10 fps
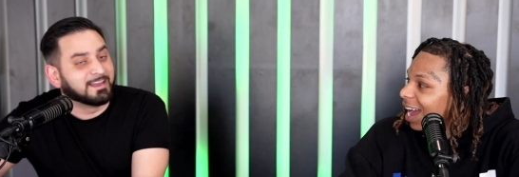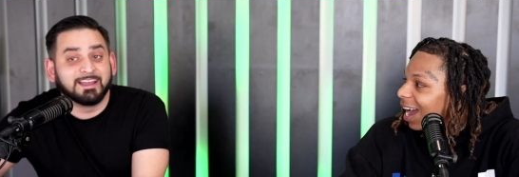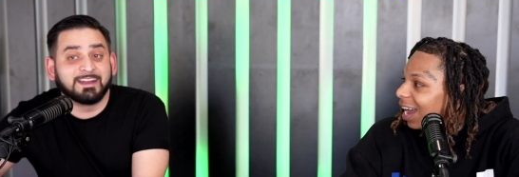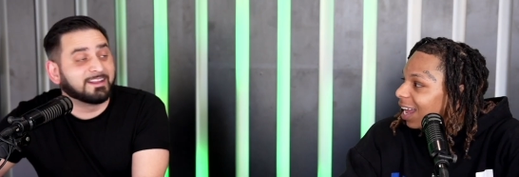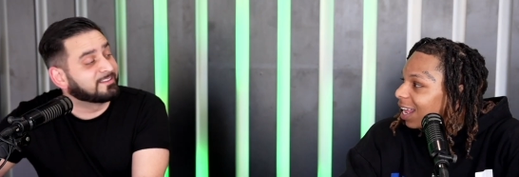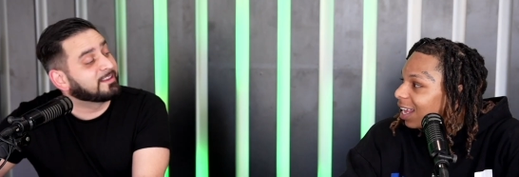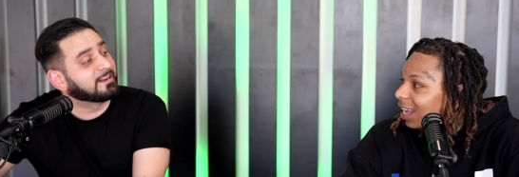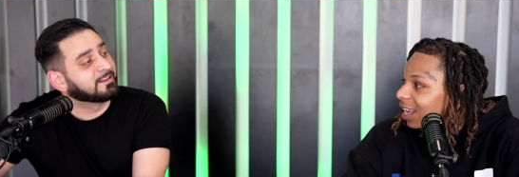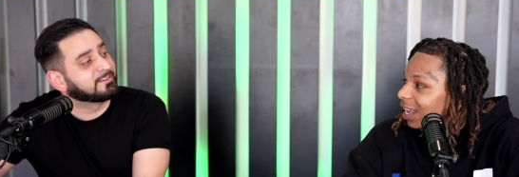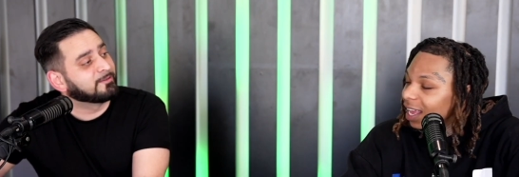Speaker 1: It is. It
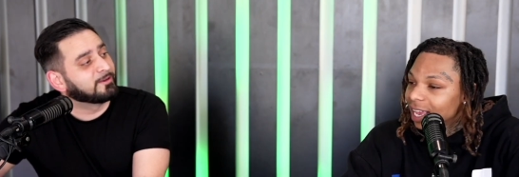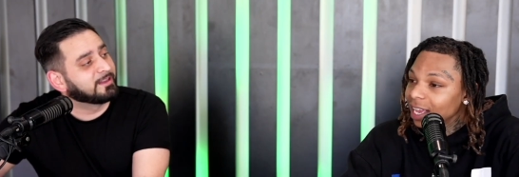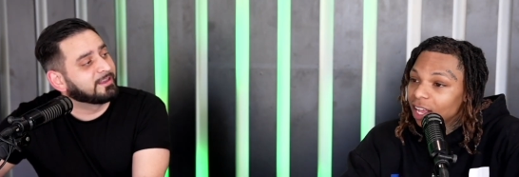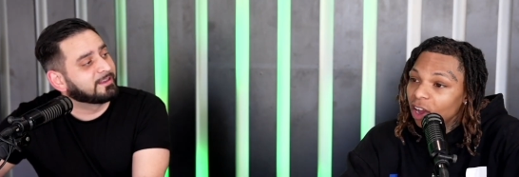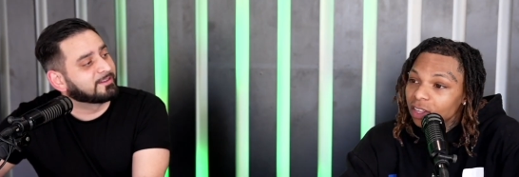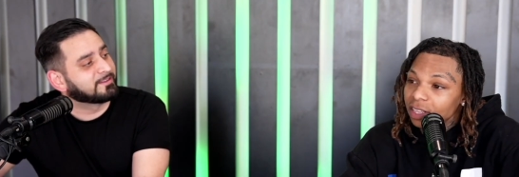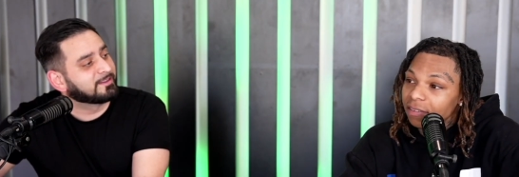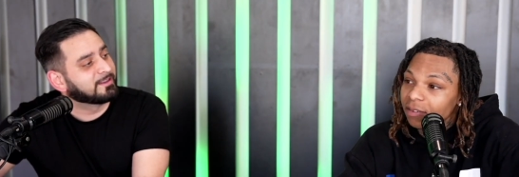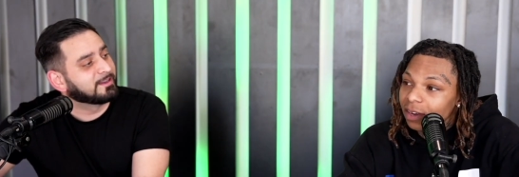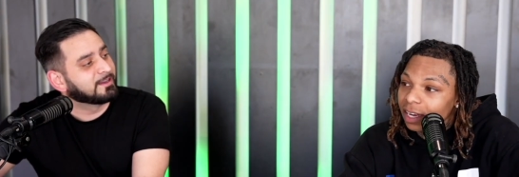is. Yeah, it really a whole is. different
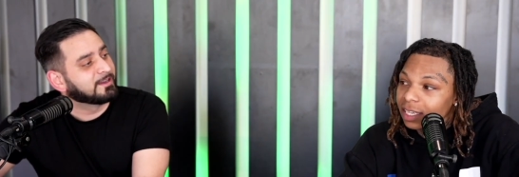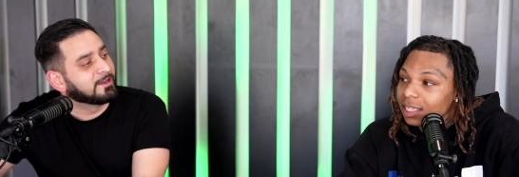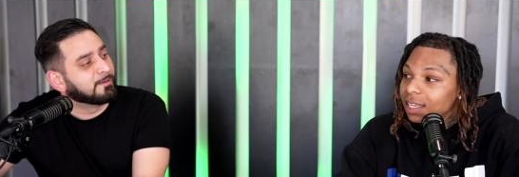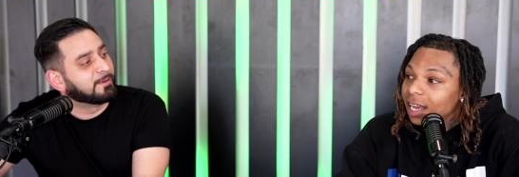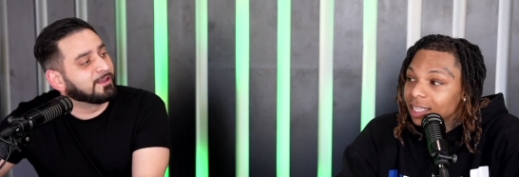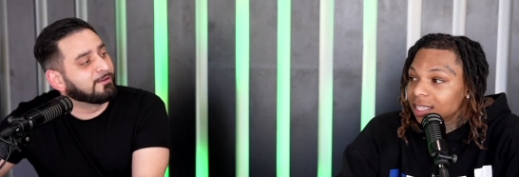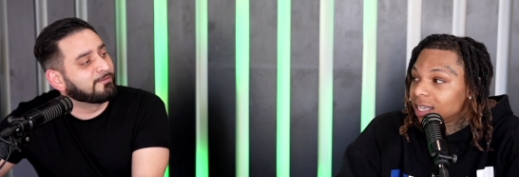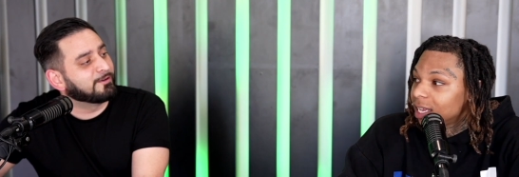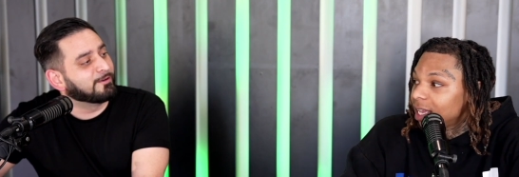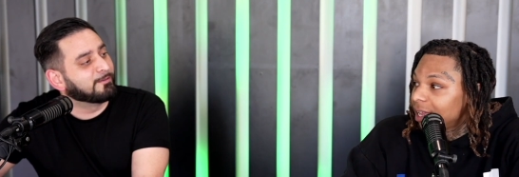world. So but you,
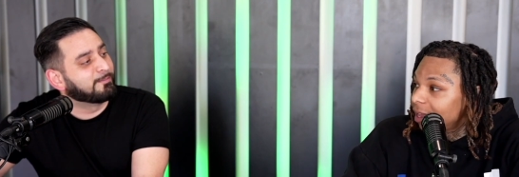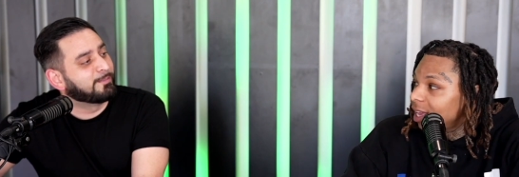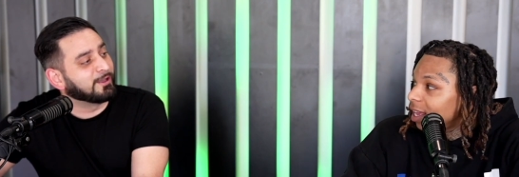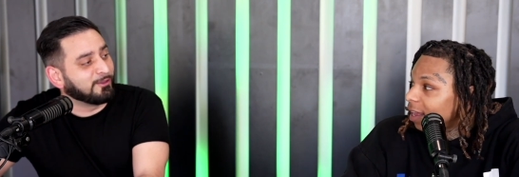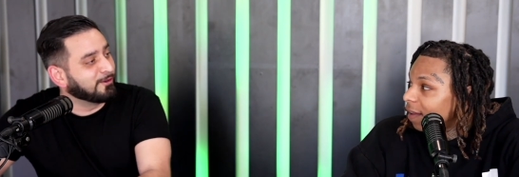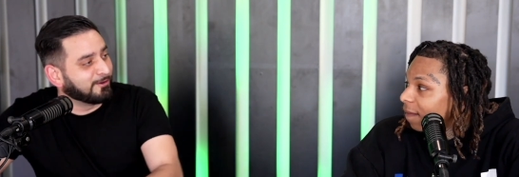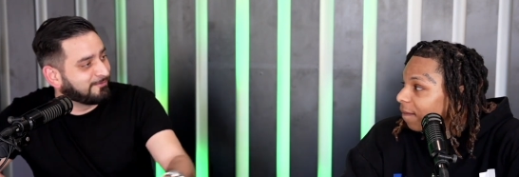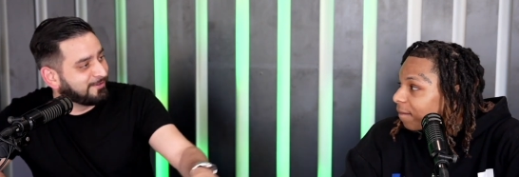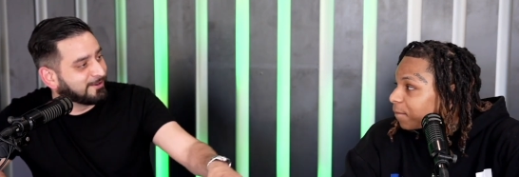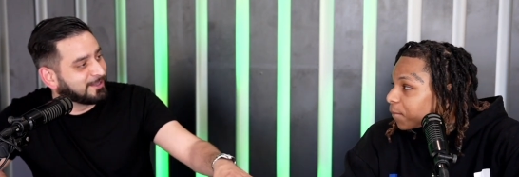but you don't
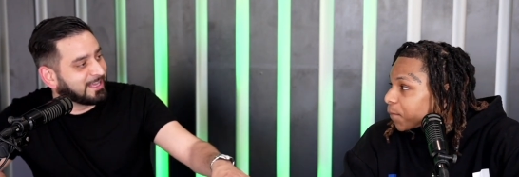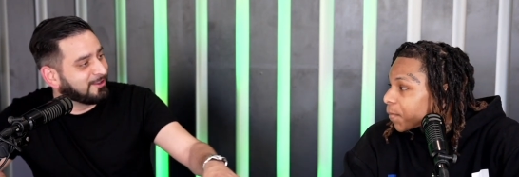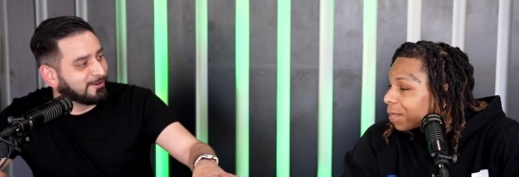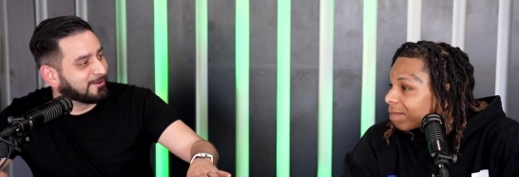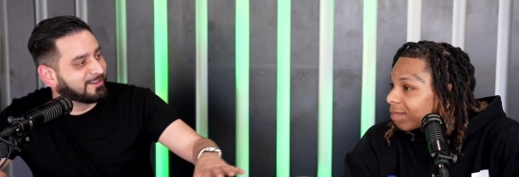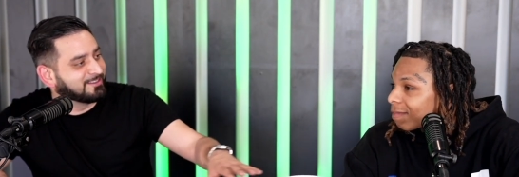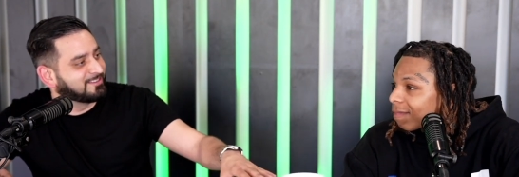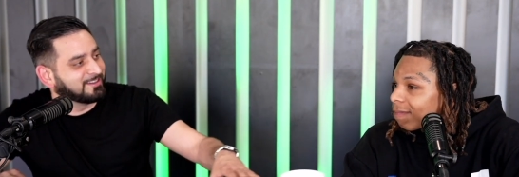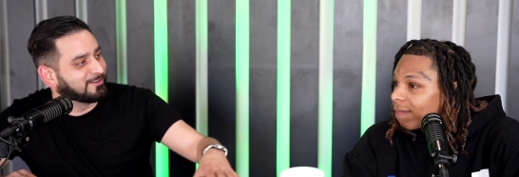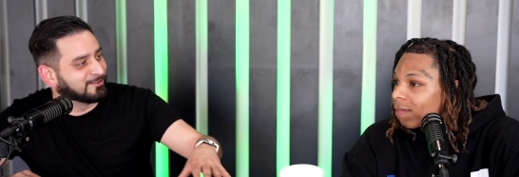feel like you don't
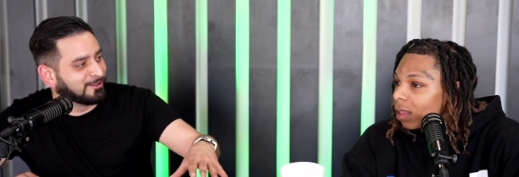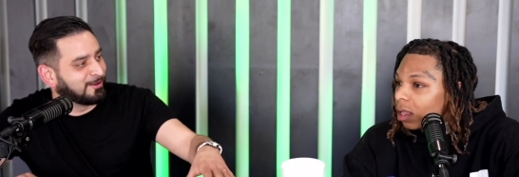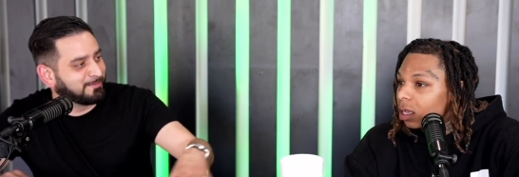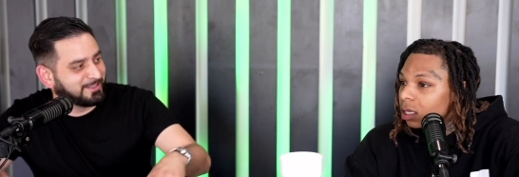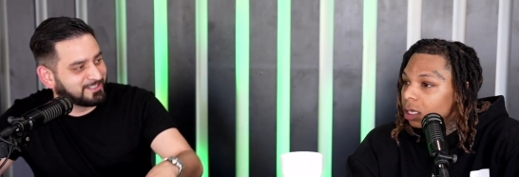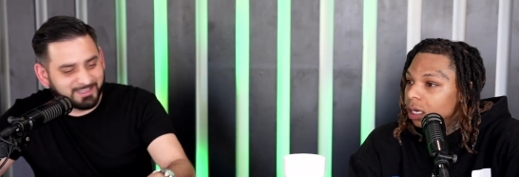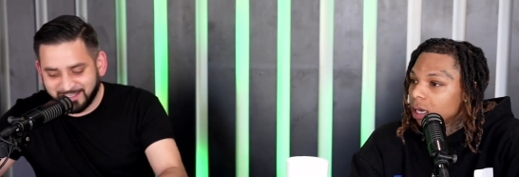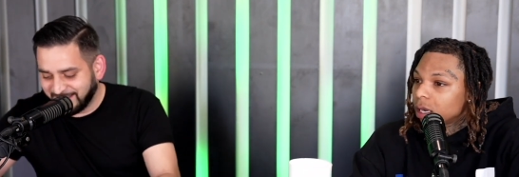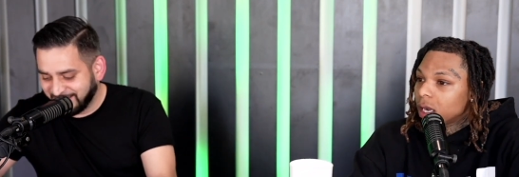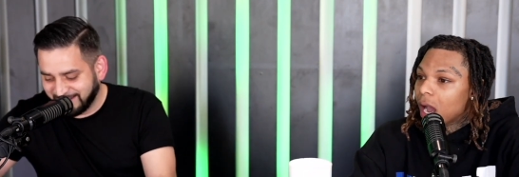consider Long Beach LA.
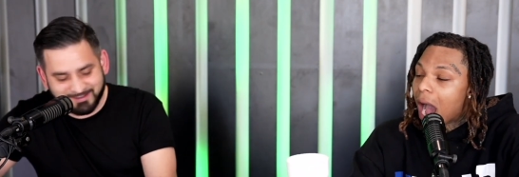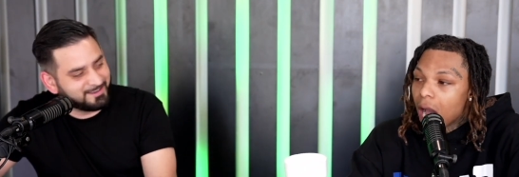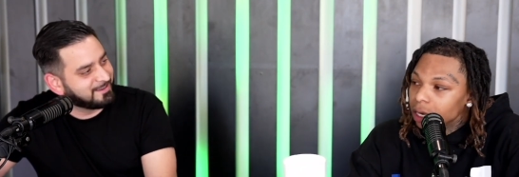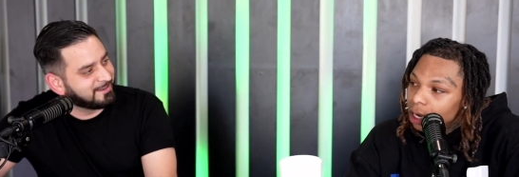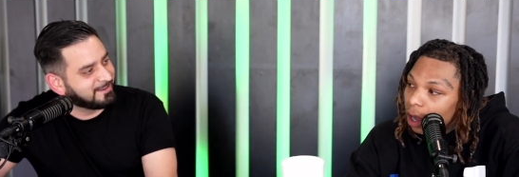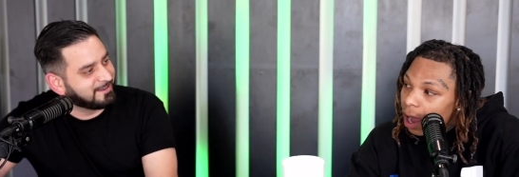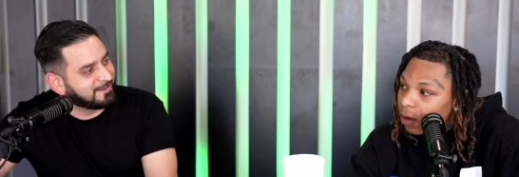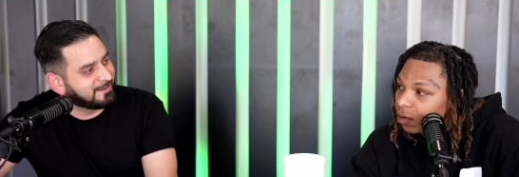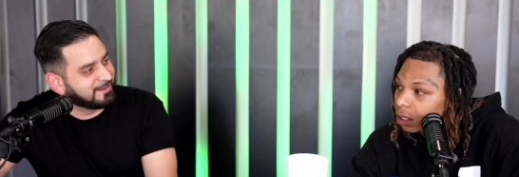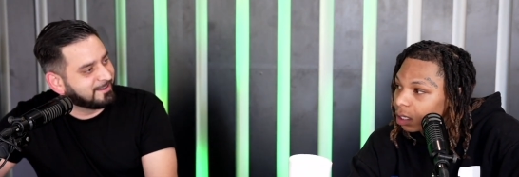
Speaker 2: I no, I
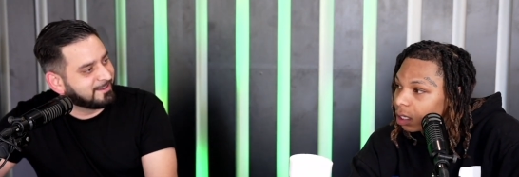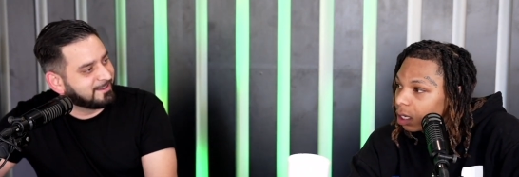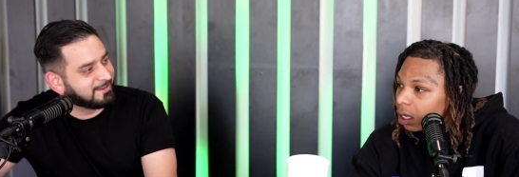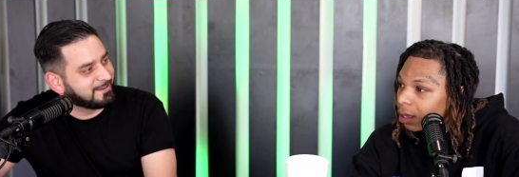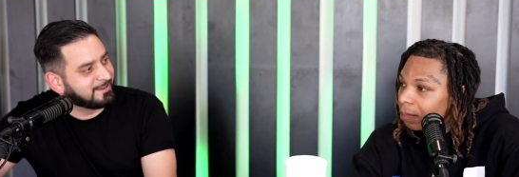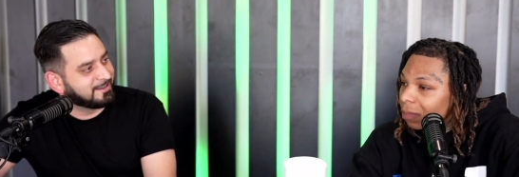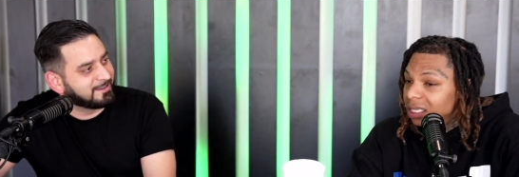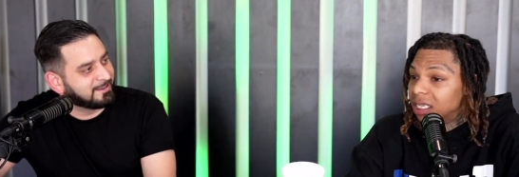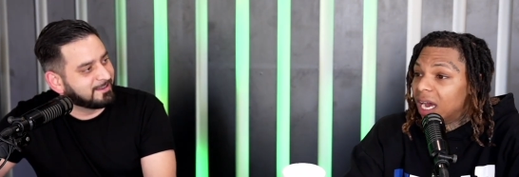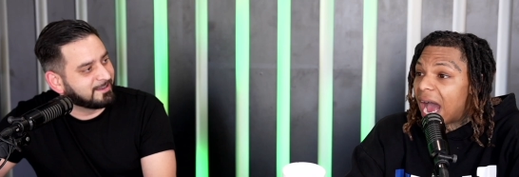wouldn't. But
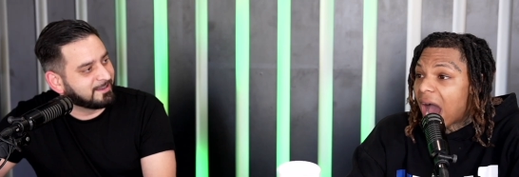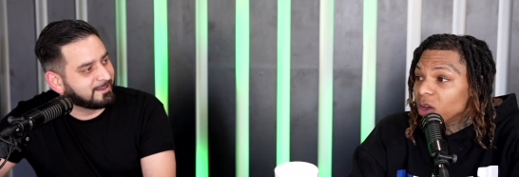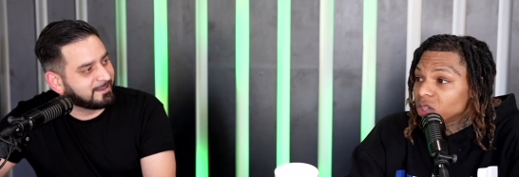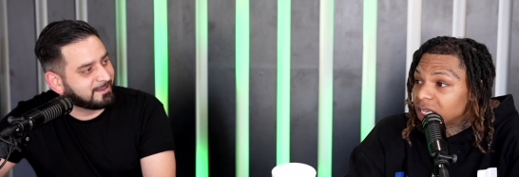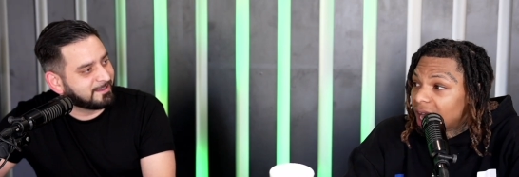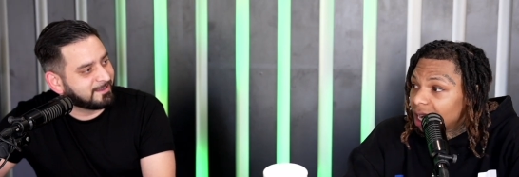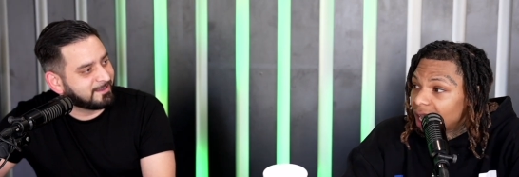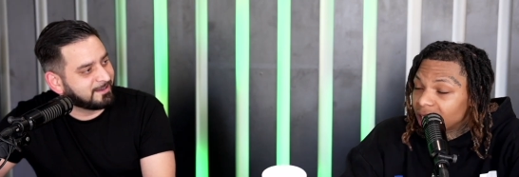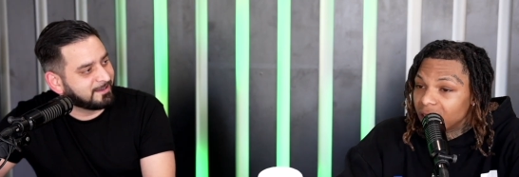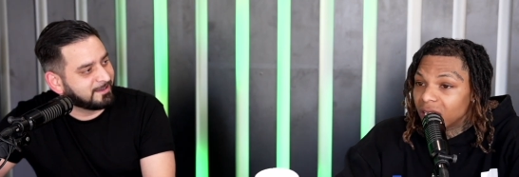to outsider like
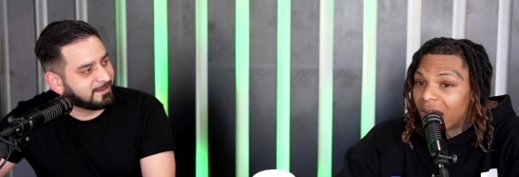a